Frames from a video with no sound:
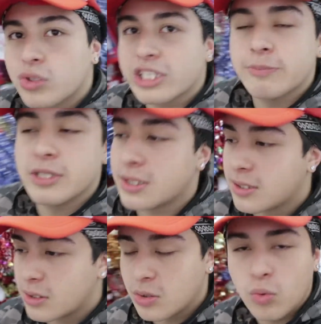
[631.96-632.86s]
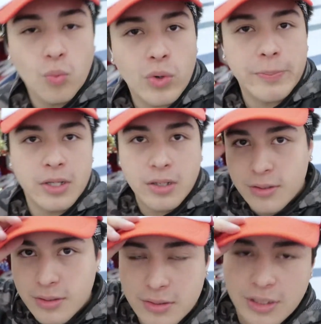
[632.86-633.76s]
Christmas
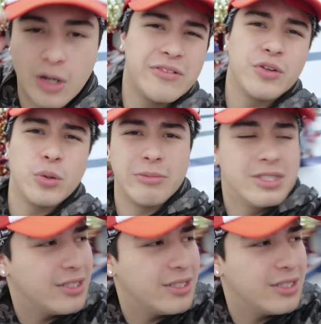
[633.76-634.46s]
whipping. I don't even know what I'm